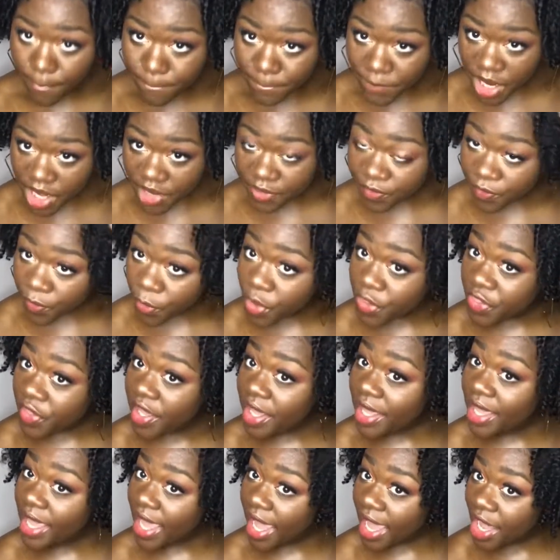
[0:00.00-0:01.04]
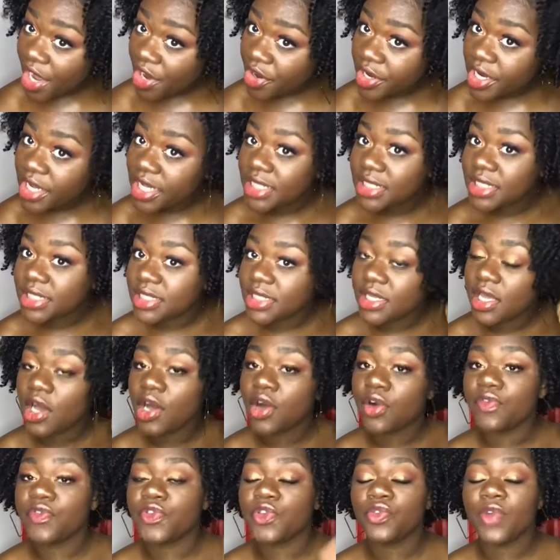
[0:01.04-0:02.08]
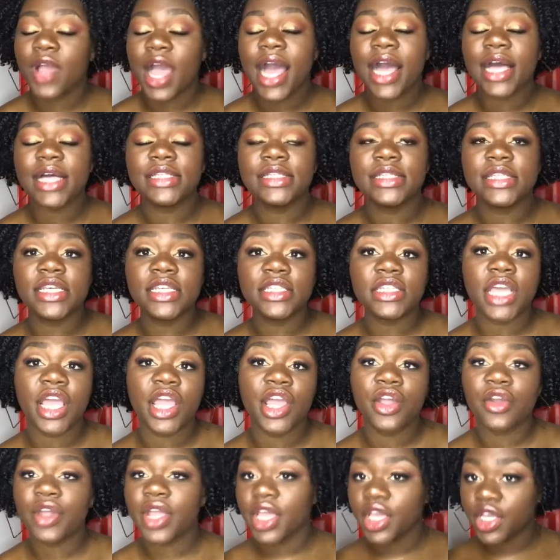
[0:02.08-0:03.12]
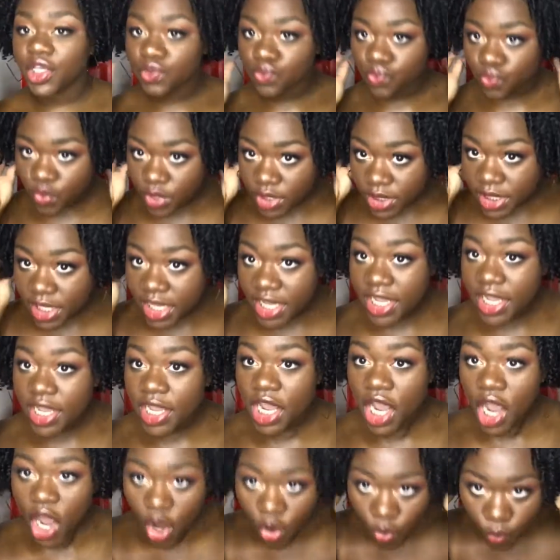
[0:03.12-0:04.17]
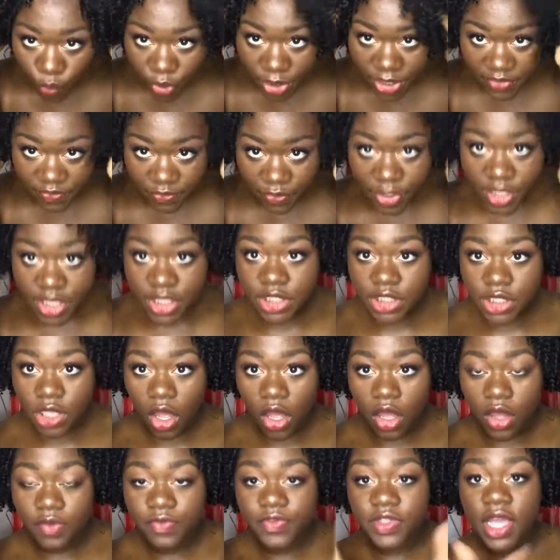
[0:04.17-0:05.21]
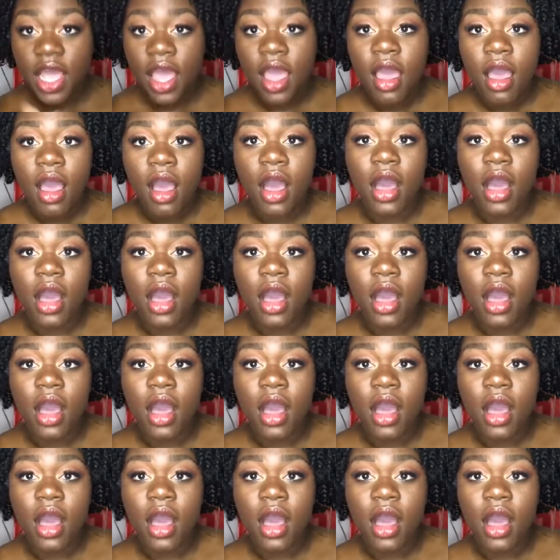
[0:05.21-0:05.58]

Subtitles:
But for the hair itself, you guys, this hair is really freaking soft.